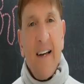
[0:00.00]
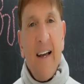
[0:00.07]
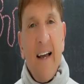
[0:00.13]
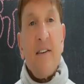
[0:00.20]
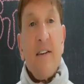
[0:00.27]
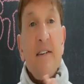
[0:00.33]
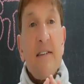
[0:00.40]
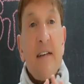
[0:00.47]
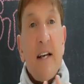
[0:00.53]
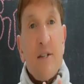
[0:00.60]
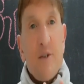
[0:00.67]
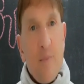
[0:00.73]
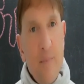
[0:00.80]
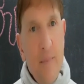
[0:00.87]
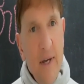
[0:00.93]
This
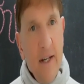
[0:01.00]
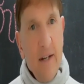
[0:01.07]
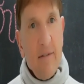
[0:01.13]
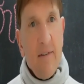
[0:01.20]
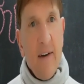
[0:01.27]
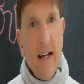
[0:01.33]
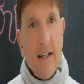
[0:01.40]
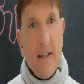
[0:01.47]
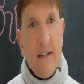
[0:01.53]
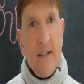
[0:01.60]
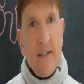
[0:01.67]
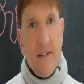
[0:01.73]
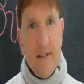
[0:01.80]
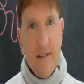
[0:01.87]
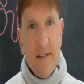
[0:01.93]
has a big effect
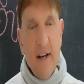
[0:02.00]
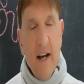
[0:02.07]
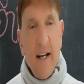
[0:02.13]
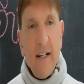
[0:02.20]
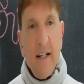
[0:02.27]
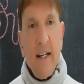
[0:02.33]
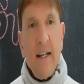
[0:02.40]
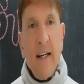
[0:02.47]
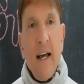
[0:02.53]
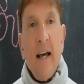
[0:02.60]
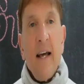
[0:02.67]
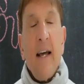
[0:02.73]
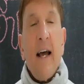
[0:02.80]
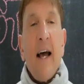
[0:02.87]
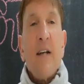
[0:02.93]
in society,
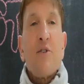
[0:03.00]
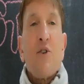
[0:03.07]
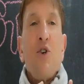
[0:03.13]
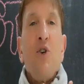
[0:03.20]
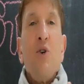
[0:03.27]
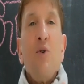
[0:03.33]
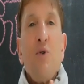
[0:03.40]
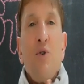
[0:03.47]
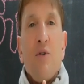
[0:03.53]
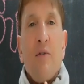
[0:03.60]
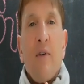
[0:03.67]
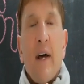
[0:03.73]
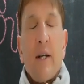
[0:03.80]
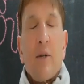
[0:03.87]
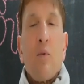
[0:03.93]
has a huge
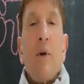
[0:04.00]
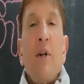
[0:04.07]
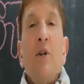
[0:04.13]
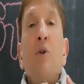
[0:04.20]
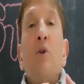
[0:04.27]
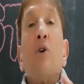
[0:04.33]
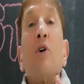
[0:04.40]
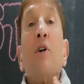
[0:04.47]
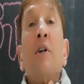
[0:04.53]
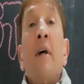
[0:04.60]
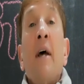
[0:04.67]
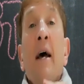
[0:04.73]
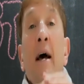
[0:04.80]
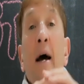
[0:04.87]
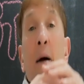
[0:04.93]
effect when you look at
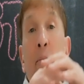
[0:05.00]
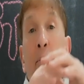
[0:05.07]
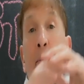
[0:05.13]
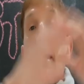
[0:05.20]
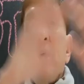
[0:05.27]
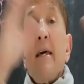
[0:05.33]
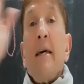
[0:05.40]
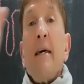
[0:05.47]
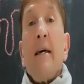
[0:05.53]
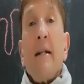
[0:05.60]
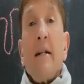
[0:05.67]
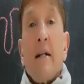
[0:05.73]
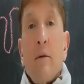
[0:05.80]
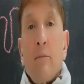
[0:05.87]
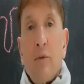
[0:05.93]
a big
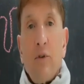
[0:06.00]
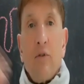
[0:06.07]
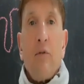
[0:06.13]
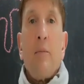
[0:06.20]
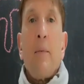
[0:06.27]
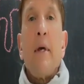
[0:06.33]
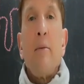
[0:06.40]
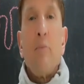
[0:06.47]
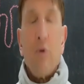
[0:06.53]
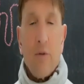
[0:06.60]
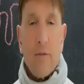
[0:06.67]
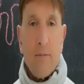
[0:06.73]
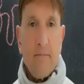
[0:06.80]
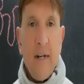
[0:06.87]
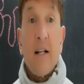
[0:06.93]
number of
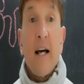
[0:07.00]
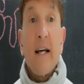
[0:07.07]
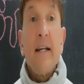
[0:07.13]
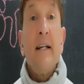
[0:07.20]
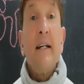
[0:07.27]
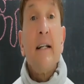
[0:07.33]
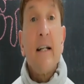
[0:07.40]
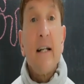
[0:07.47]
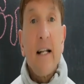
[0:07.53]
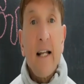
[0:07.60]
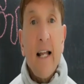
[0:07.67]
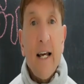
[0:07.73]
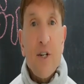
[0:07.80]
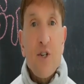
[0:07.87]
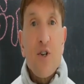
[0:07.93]
people, like in an
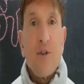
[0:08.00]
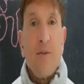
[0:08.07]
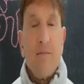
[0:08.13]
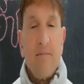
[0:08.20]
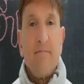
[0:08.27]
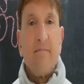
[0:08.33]
election.